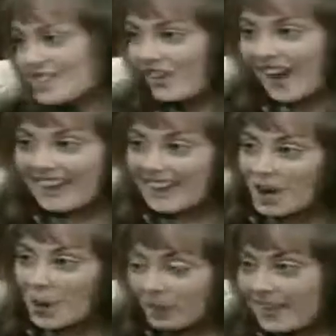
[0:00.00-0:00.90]
all right.
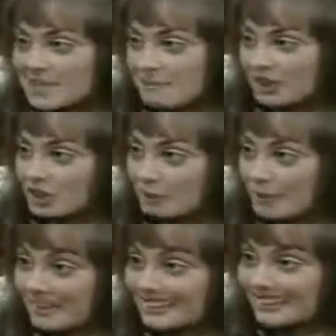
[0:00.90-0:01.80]
We'll get special
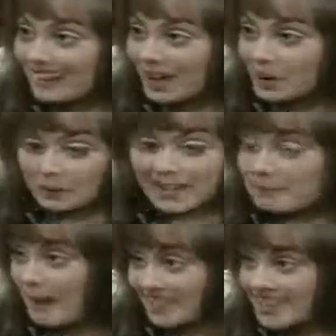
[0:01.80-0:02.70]
permission. We'll get
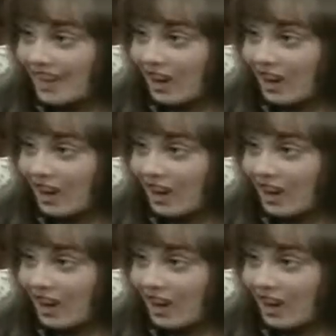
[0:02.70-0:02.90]
married in an